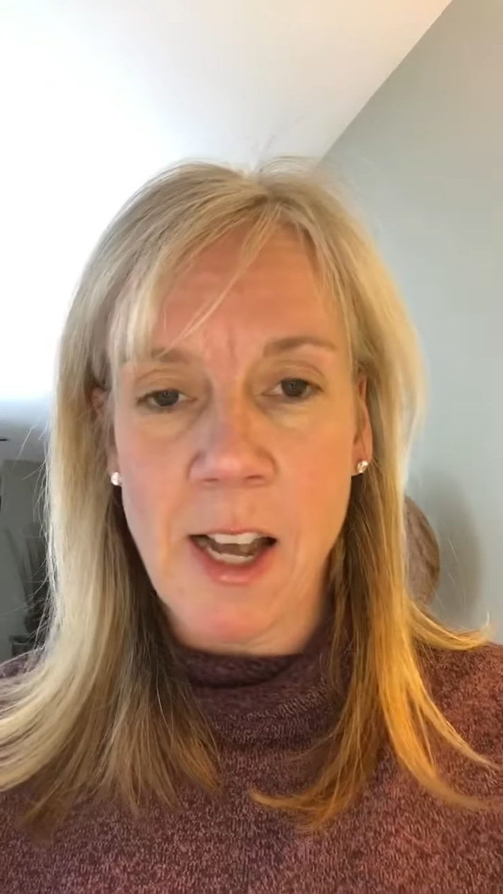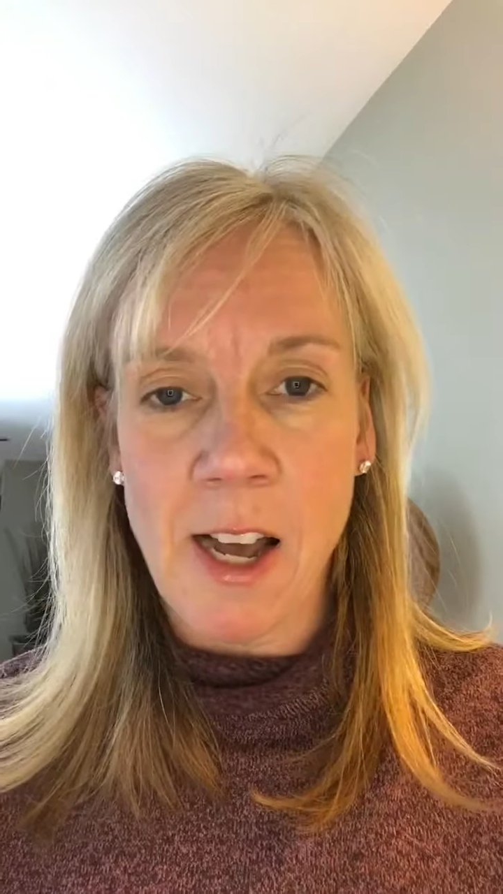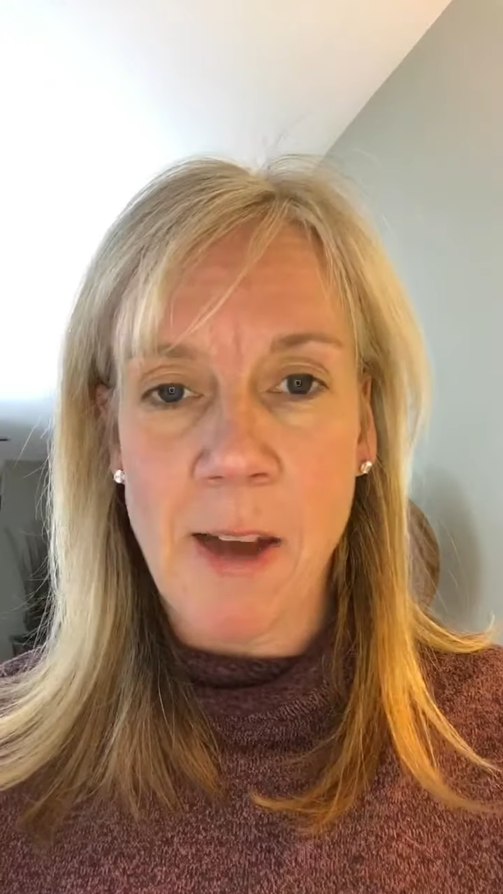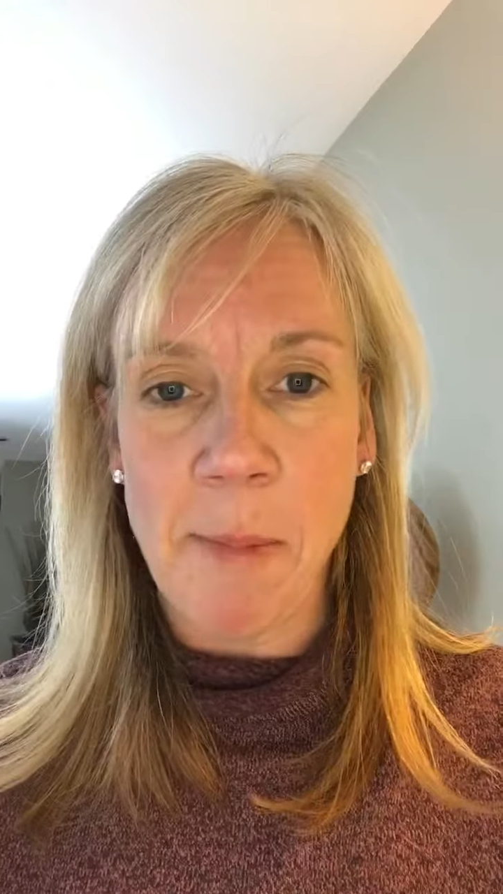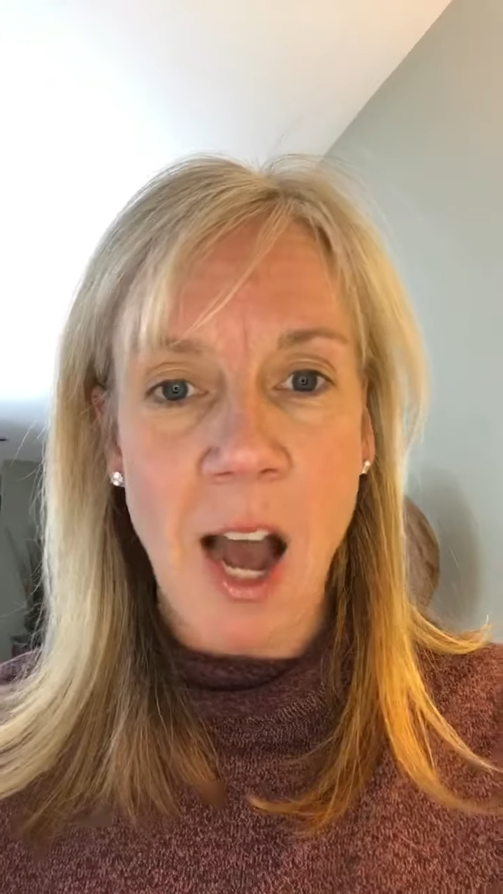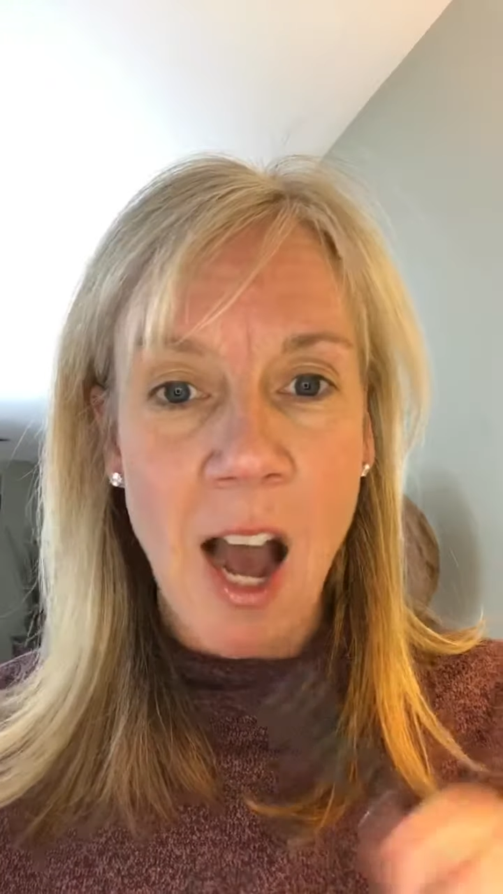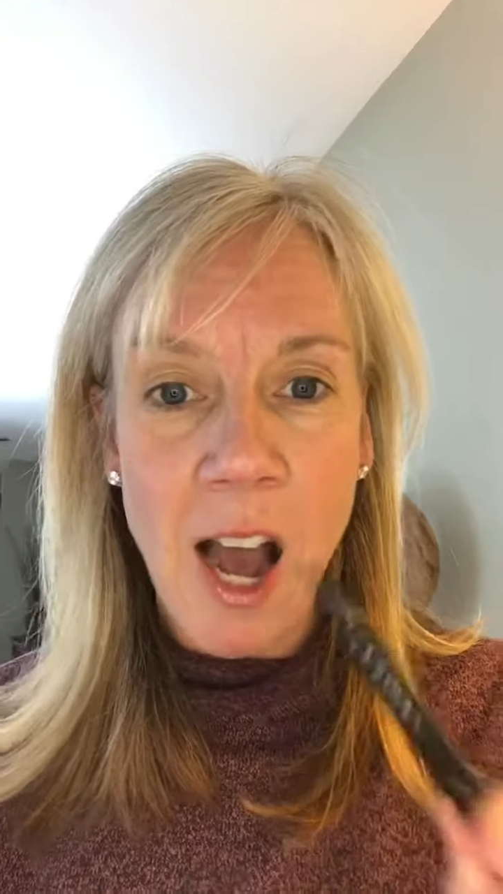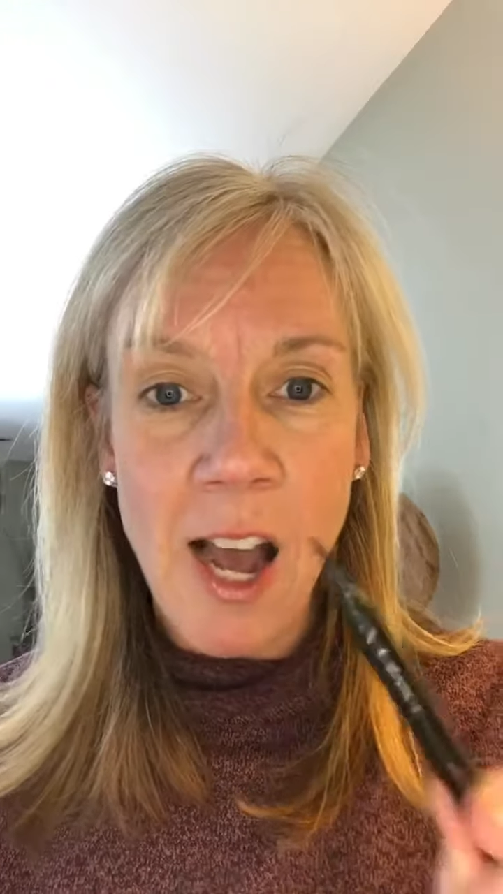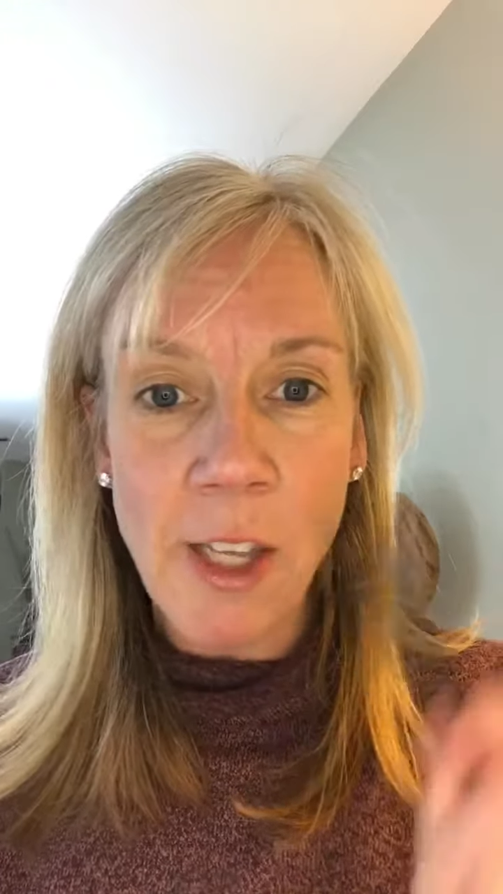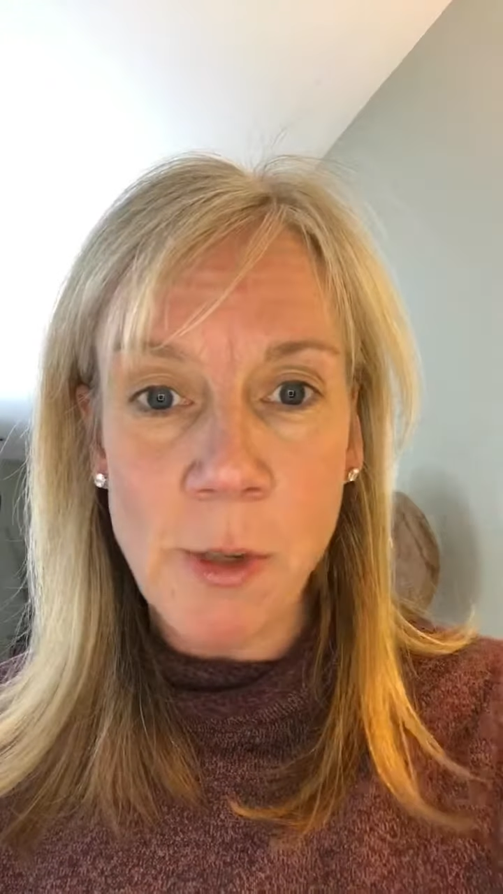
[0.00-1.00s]

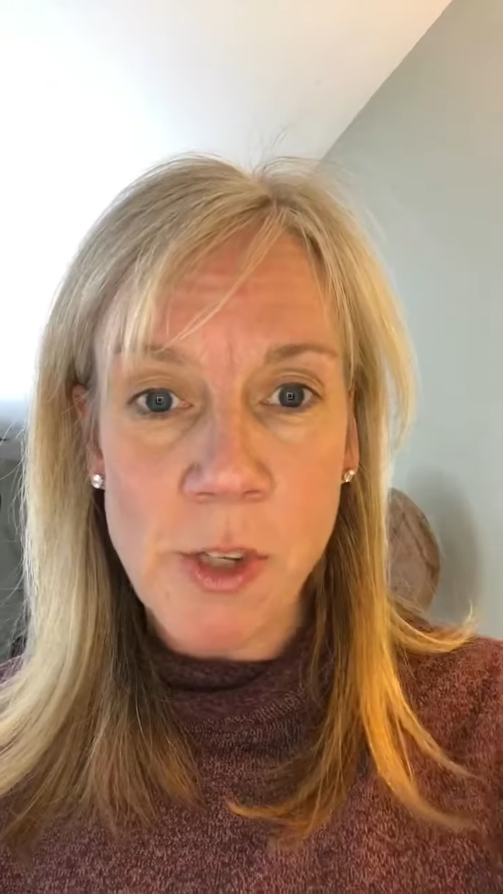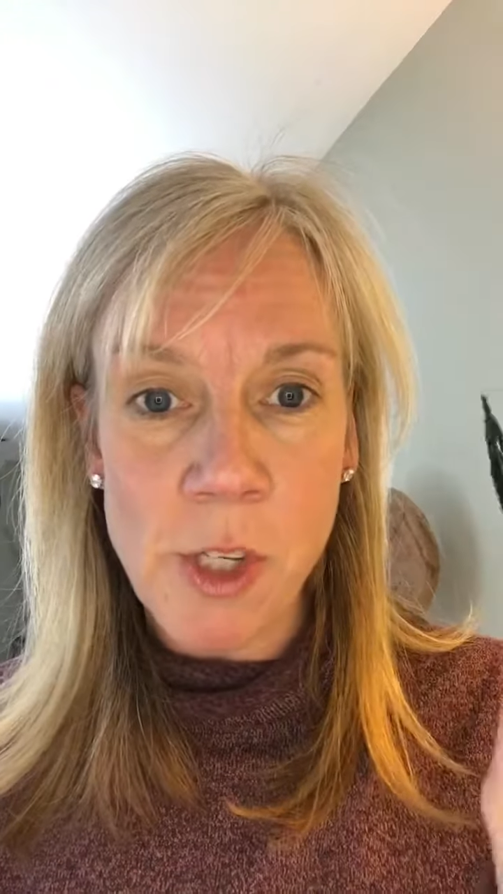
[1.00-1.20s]
I used